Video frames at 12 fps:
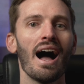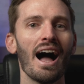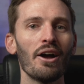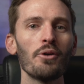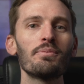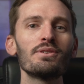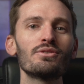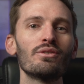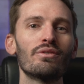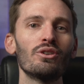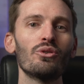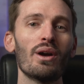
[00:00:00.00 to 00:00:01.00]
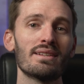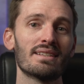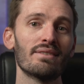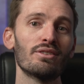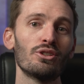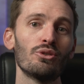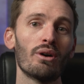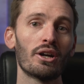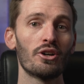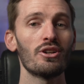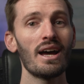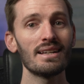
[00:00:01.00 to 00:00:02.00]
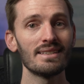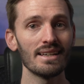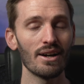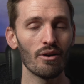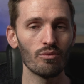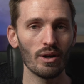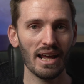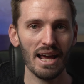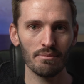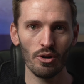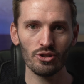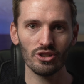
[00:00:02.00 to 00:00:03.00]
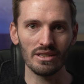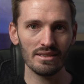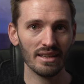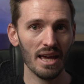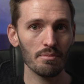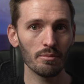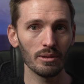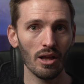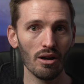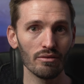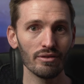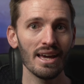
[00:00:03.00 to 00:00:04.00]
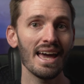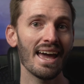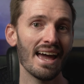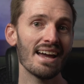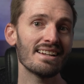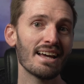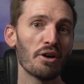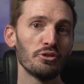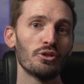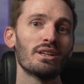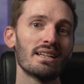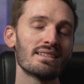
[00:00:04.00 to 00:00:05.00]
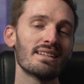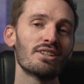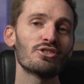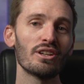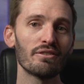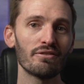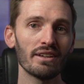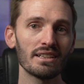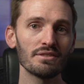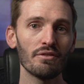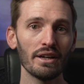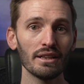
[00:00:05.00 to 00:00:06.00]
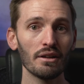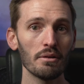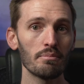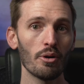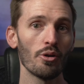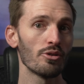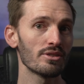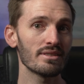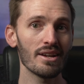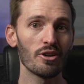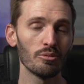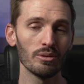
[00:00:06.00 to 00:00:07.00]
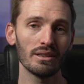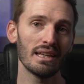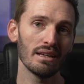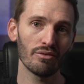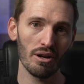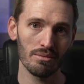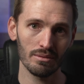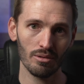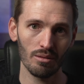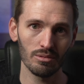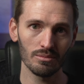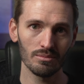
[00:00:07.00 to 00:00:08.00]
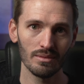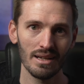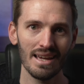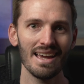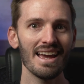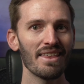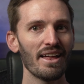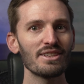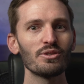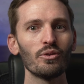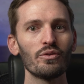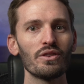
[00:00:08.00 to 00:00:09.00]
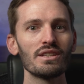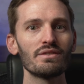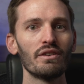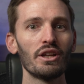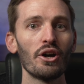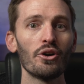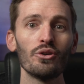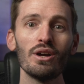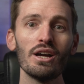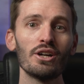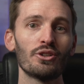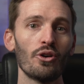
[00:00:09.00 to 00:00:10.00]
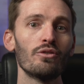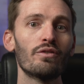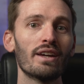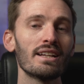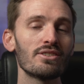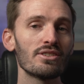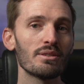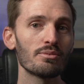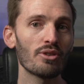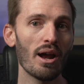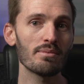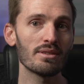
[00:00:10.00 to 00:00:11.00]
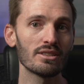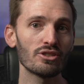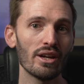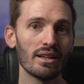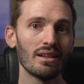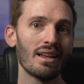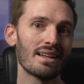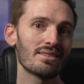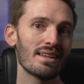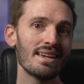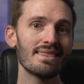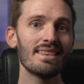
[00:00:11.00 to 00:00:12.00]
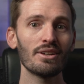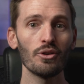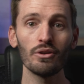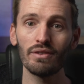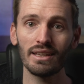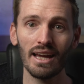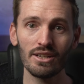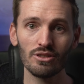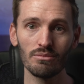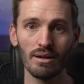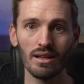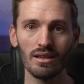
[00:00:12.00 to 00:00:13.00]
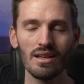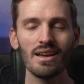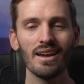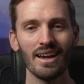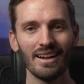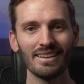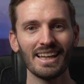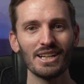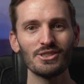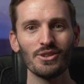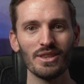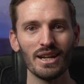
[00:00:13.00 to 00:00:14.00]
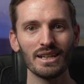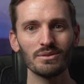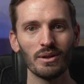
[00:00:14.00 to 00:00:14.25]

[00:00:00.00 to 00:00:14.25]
I hope this review has given you a good idea of what AddMotion is capable of and how you can essentially fix Final Cut Pro's terrible keyframing problem. That's all for this video. Don't forget to subscribe to the channel and to hit that notification bell, and I'll catch you in the next